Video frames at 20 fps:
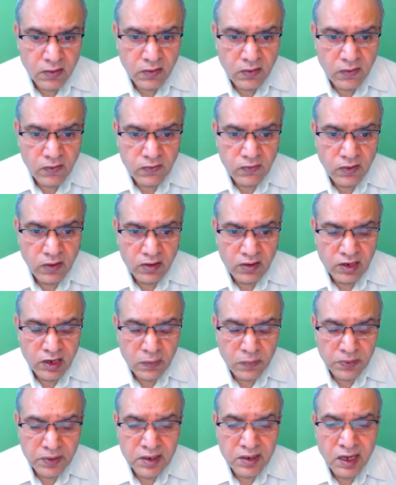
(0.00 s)
For
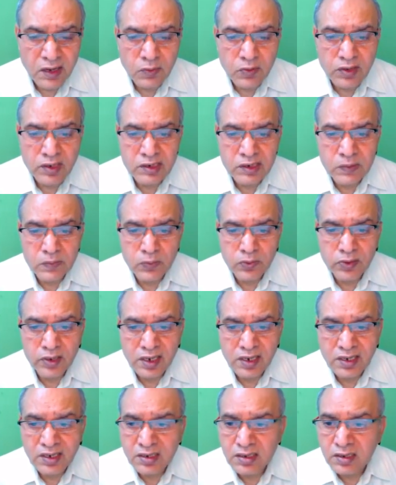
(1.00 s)
triplet harmonic
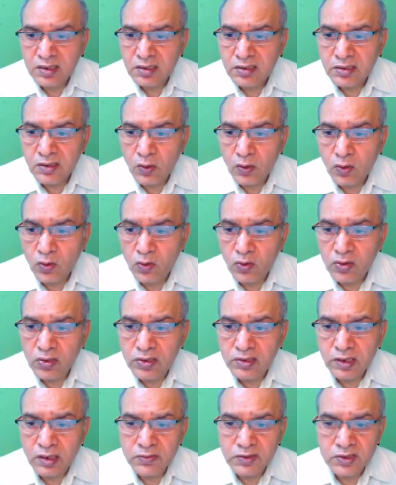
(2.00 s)
component, the whole
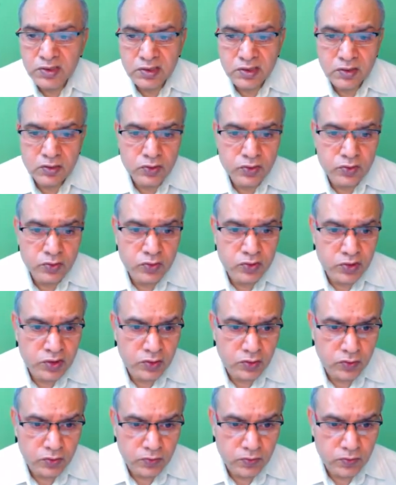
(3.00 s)
term is equals to 0.